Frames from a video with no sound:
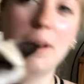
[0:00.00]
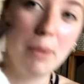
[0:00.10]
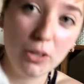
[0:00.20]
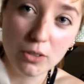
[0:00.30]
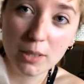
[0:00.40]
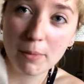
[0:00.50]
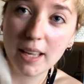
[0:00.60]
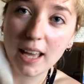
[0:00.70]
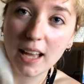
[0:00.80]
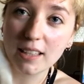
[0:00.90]
Am I using my
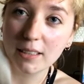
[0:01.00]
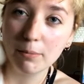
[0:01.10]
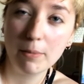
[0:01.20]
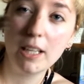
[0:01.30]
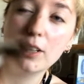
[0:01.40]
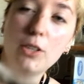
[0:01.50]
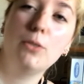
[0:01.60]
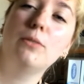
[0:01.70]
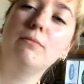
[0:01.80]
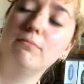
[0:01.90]
cat to make a
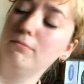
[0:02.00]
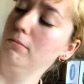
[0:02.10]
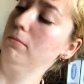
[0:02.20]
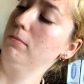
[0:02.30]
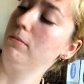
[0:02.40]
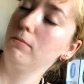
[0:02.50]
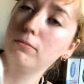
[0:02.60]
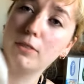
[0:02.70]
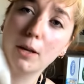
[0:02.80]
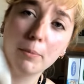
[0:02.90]
cute
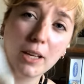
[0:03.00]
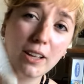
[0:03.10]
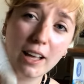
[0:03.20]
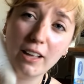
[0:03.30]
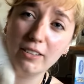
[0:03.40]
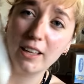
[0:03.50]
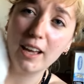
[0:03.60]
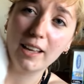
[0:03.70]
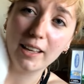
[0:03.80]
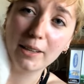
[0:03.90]
thumbnail? Hell yeah,
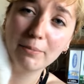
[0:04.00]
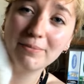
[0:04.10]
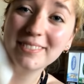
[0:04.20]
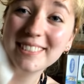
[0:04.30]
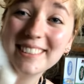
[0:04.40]
I am.